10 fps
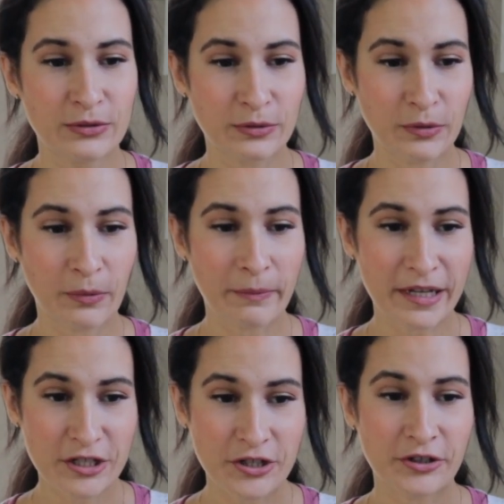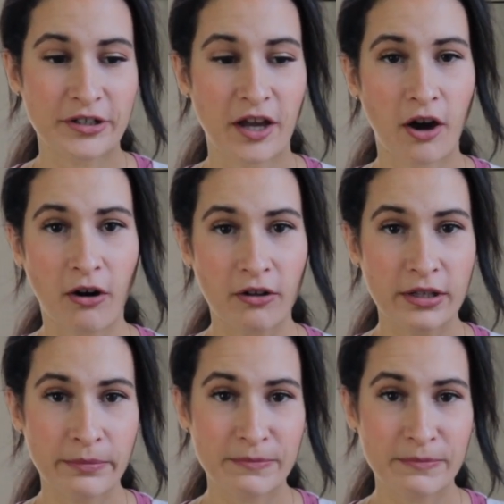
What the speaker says: to make sure that all the